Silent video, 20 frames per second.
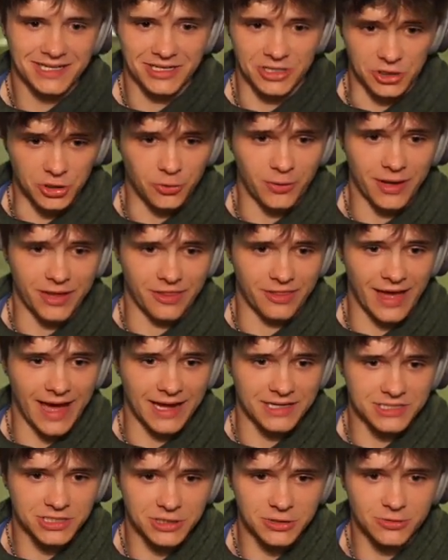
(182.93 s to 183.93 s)
doing
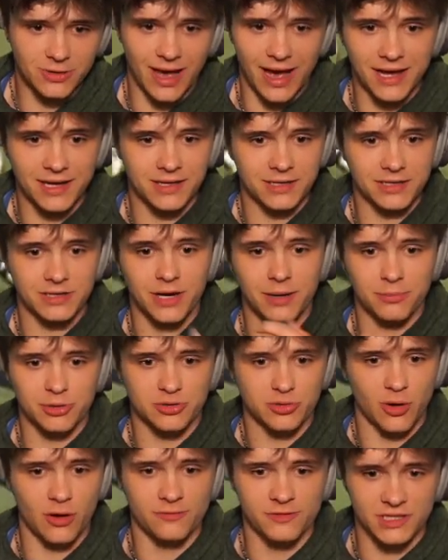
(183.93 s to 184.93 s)
that to you? Guy number
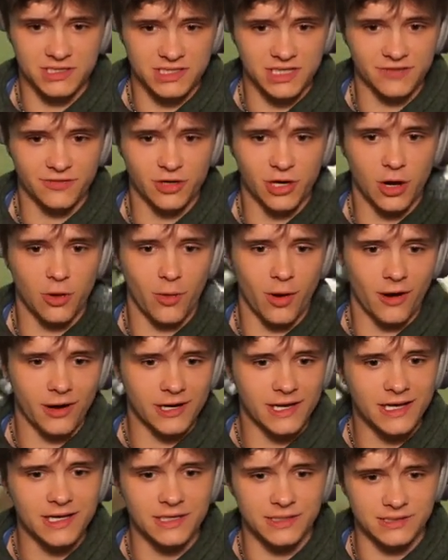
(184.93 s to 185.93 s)
12 doesn't even know where
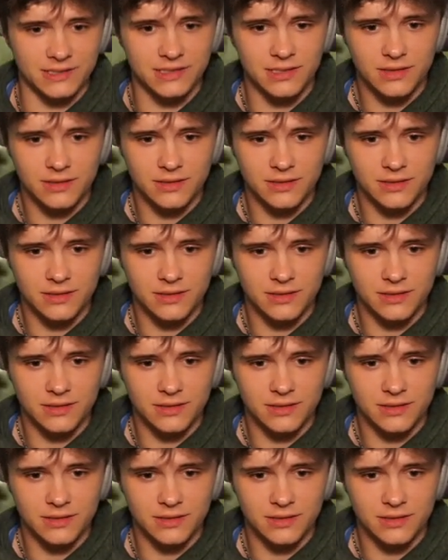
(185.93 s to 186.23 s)
he is.